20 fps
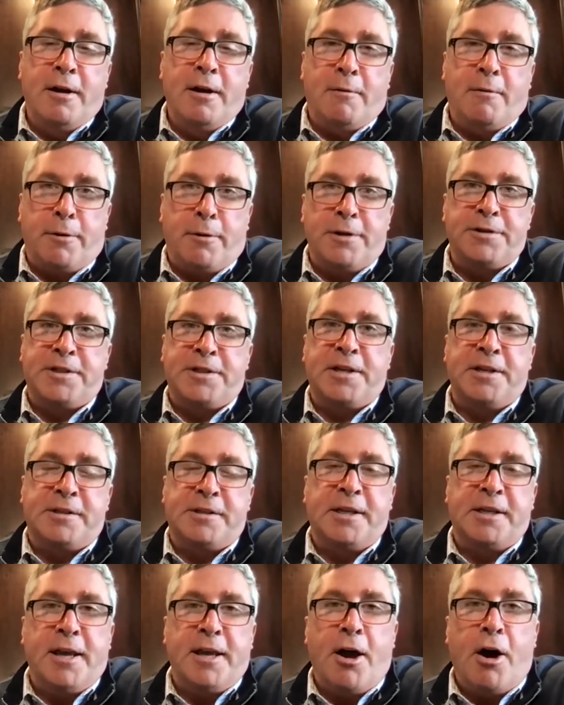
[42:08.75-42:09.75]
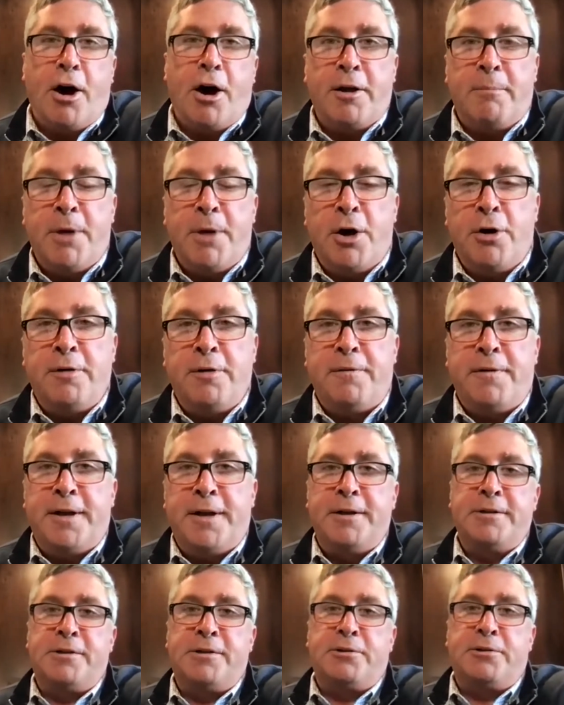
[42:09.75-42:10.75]
For instance, in the automotive
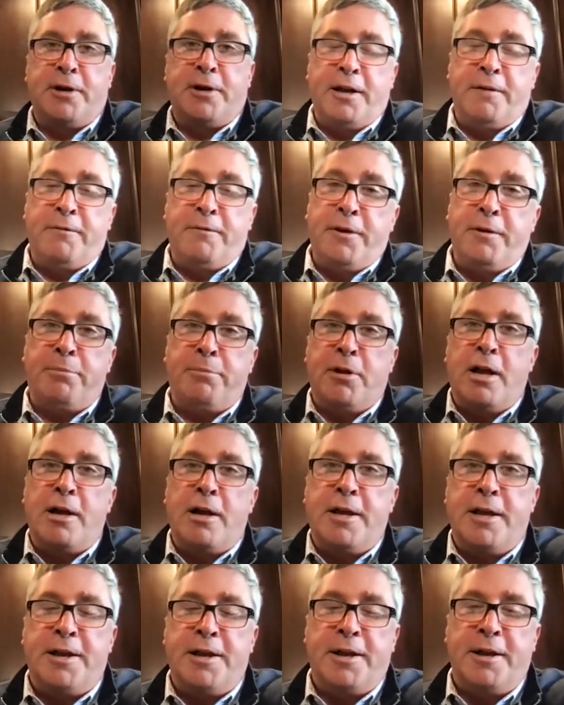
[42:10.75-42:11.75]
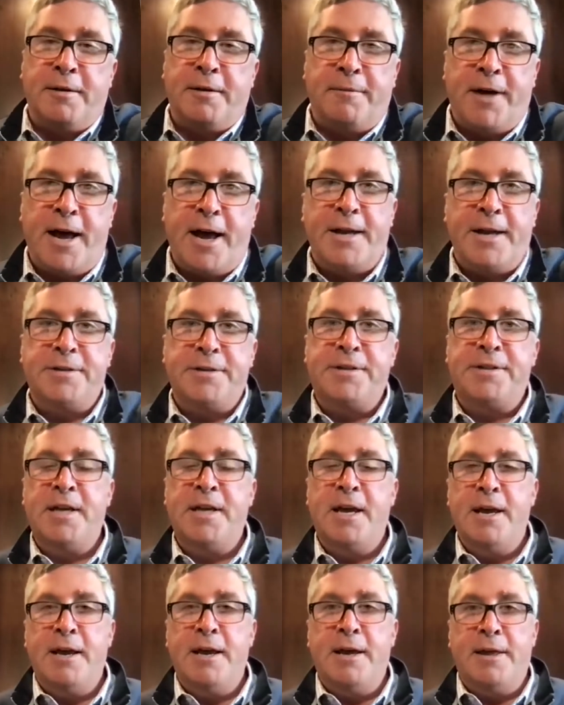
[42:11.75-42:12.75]
industry, if you plug in a device
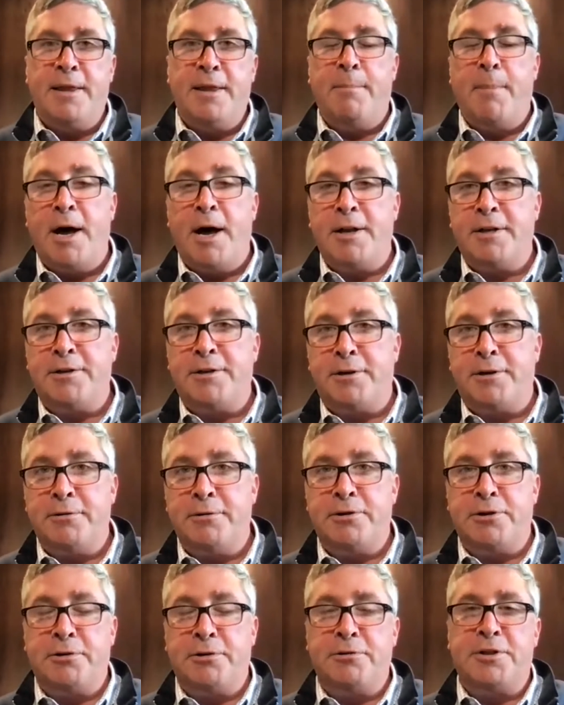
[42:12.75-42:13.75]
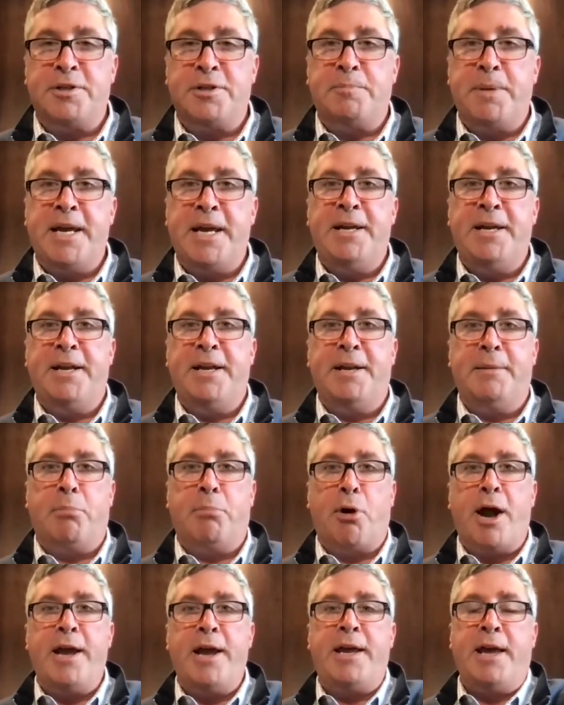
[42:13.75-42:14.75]
that monitors your speed and
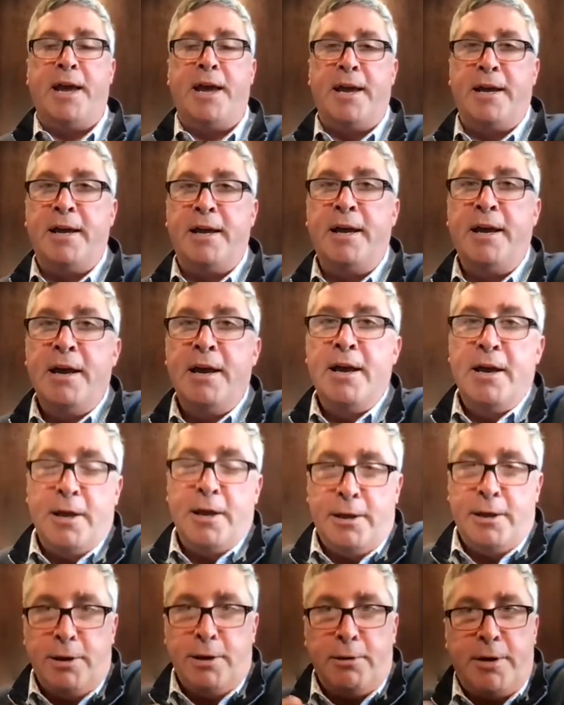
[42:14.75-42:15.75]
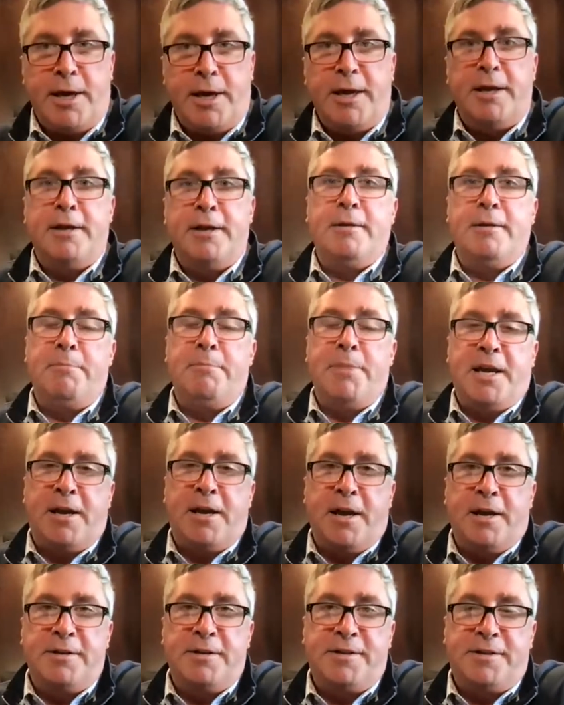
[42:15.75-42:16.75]
braking, you can,
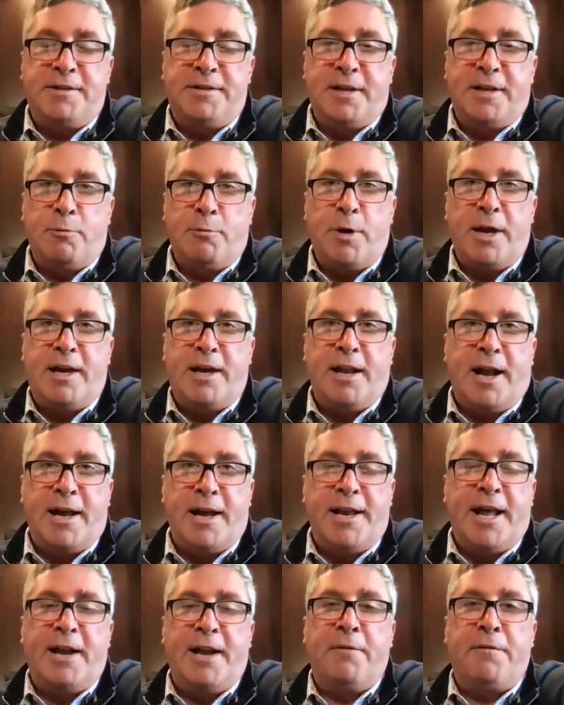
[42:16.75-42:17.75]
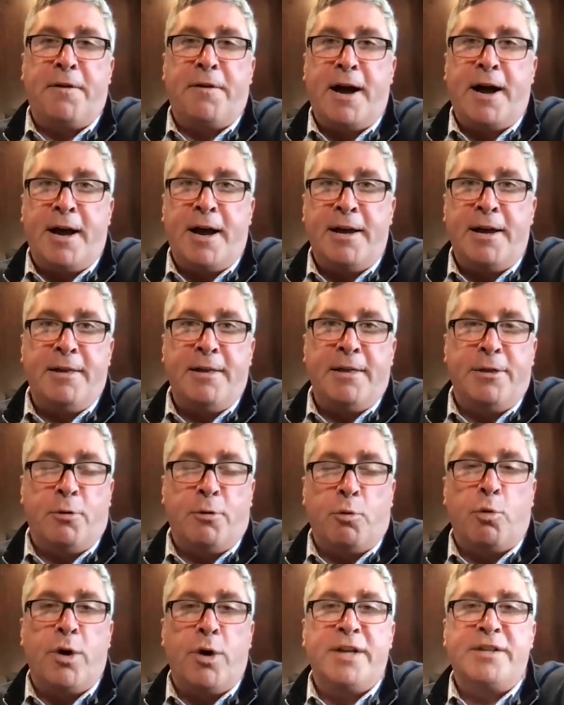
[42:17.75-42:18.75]
because we can identify the
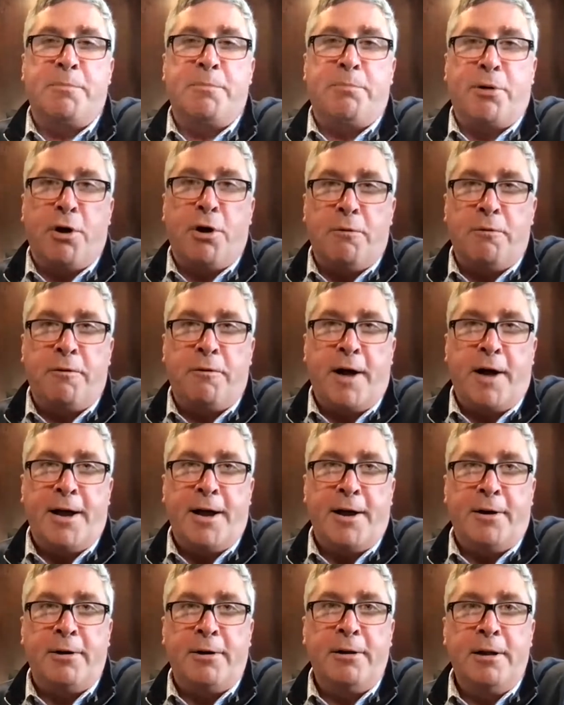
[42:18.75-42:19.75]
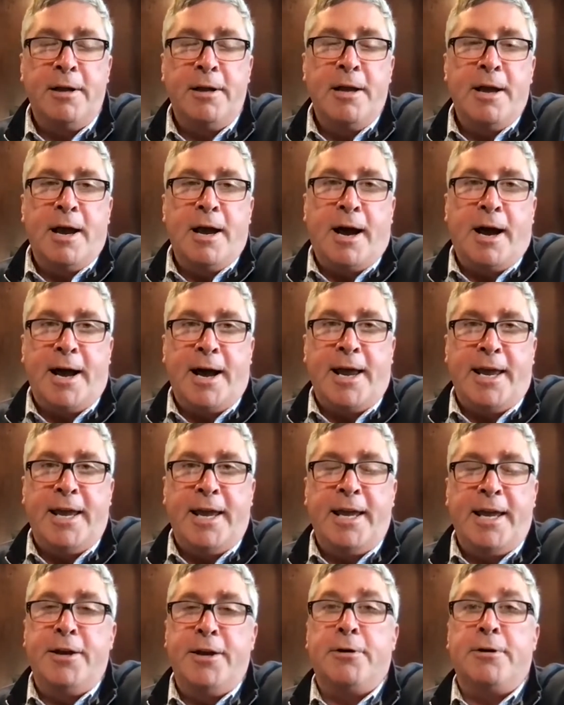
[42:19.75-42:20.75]
risk profile,
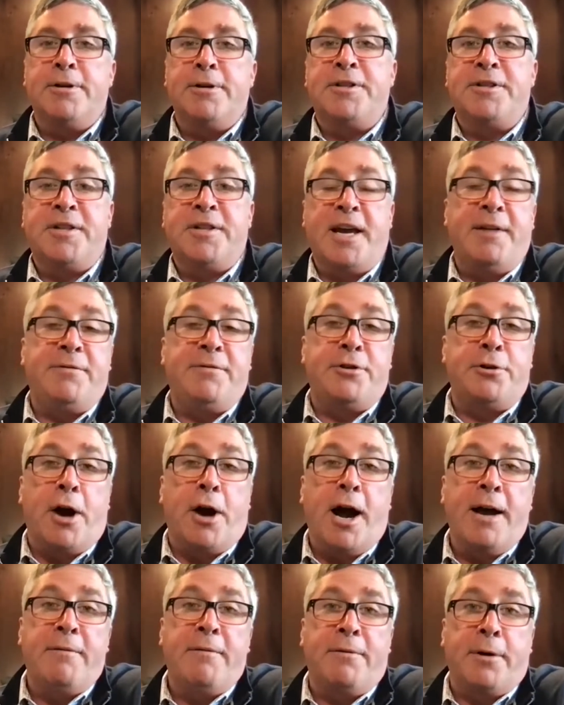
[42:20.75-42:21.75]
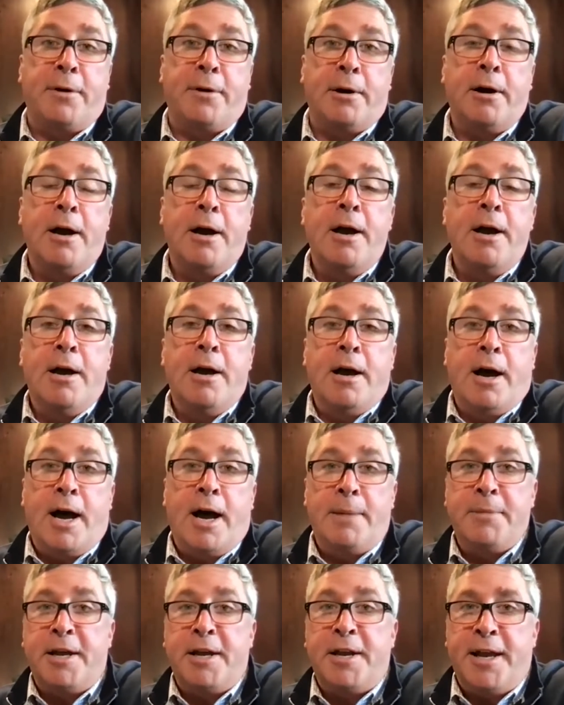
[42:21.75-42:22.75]
i.e. you're a safe driver,
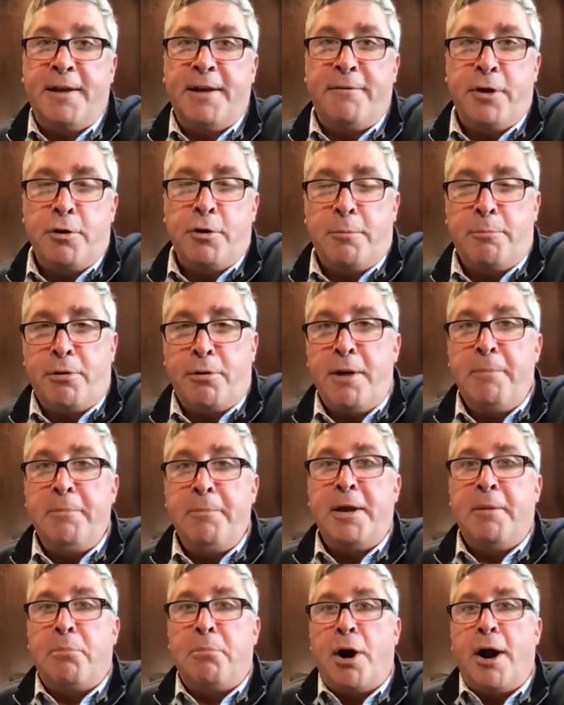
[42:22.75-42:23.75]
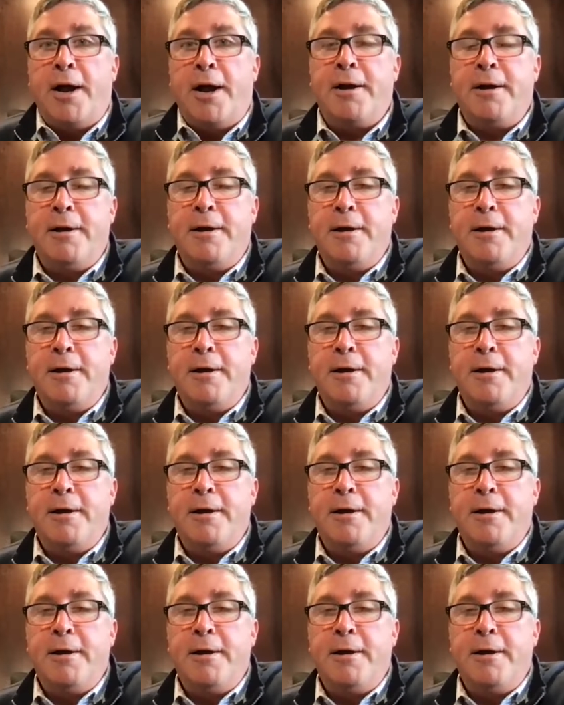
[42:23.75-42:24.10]
I'm going to give you a premium break.